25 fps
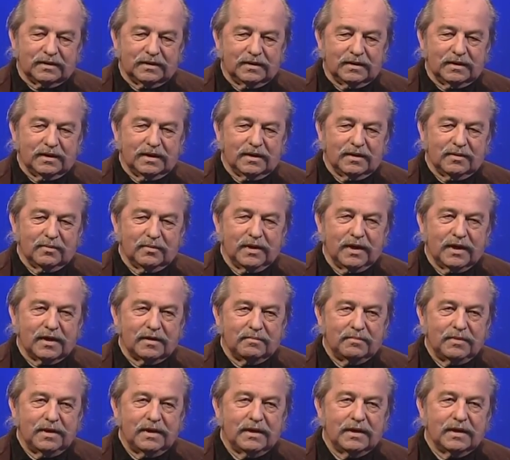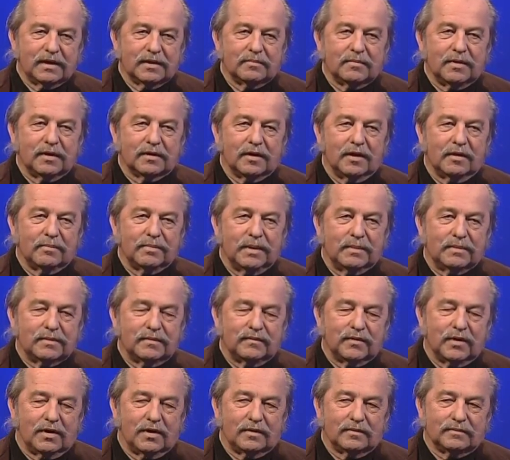Right. Uh, we had a meeting among all the
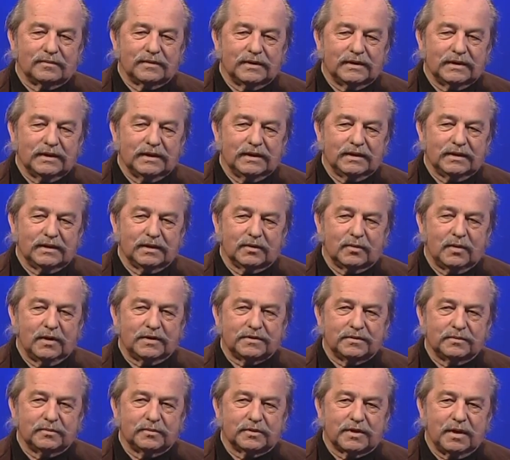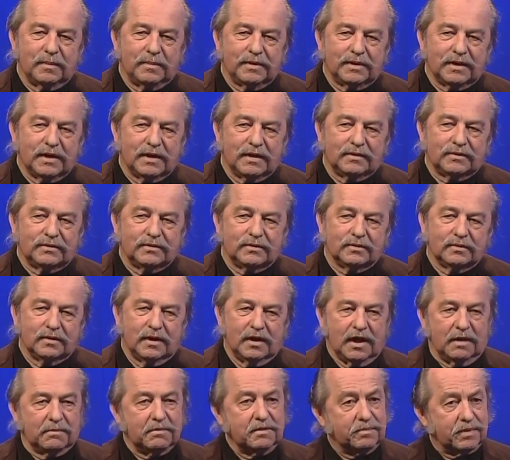people involved, and the question was coming down
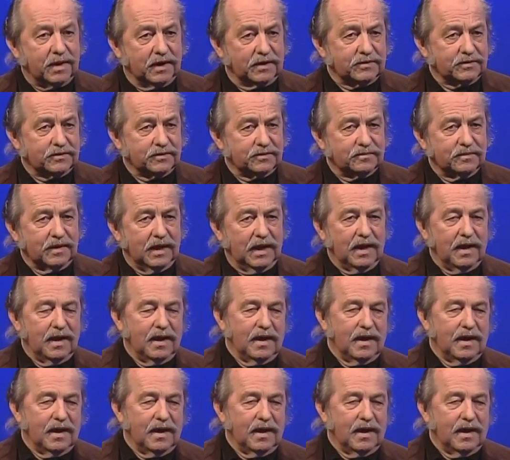to how many pages.